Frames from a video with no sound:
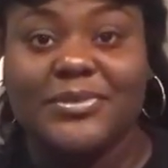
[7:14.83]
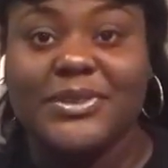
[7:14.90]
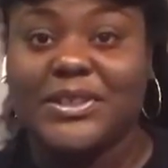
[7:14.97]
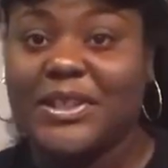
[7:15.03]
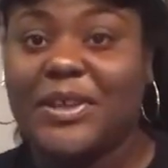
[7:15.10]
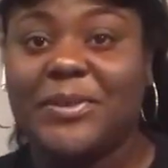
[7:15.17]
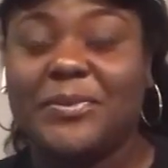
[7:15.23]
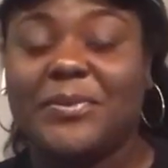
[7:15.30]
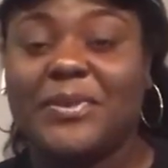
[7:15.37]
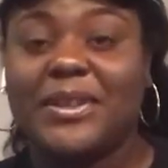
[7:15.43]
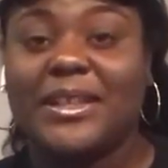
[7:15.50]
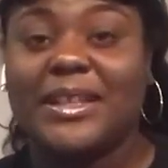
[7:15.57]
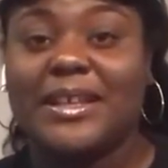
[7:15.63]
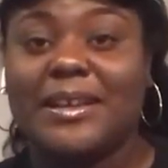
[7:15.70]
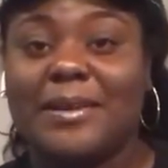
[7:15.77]
So,
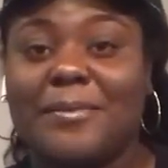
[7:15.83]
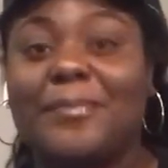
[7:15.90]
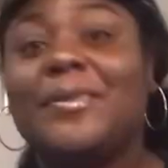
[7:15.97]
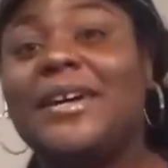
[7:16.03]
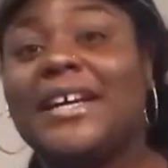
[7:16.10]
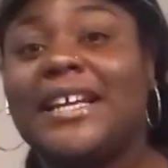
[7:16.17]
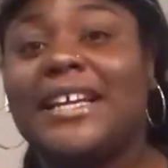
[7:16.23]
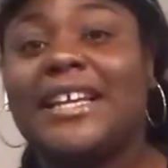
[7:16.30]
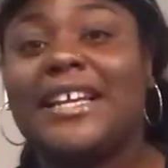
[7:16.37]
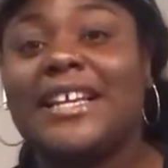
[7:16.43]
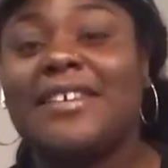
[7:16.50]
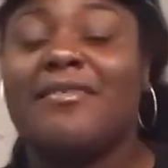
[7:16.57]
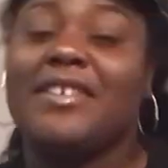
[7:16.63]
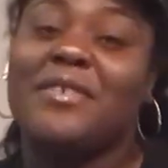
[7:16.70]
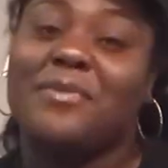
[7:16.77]
but
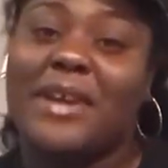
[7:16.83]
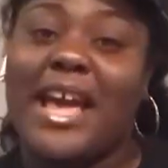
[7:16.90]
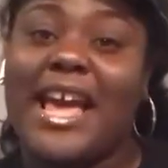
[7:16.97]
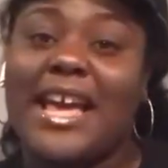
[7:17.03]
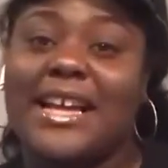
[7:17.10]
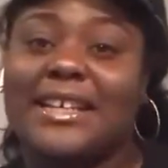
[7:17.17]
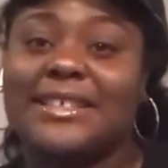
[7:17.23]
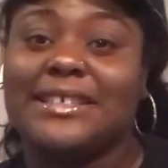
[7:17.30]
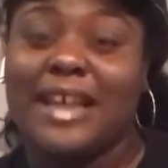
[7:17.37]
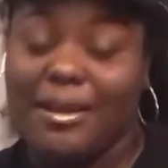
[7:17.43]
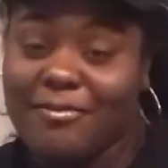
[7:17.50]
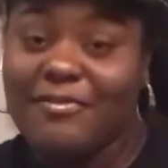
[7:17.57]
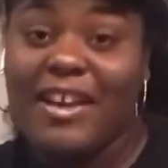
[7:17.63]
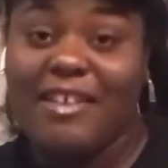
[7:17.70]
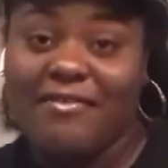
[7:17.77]
if anyone asks,
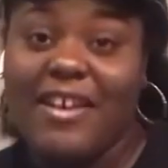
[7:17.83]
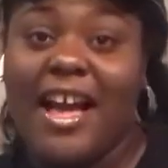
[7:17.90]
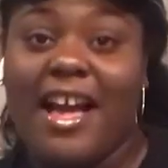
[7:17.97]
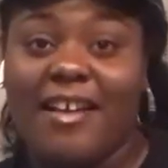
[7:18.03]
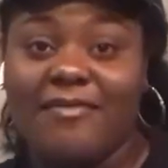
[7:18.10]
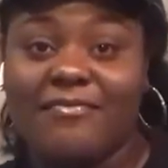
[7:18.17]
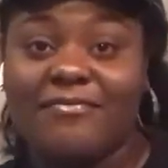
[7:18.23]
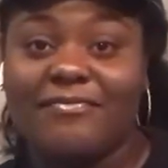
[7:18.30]
I'm 5'5".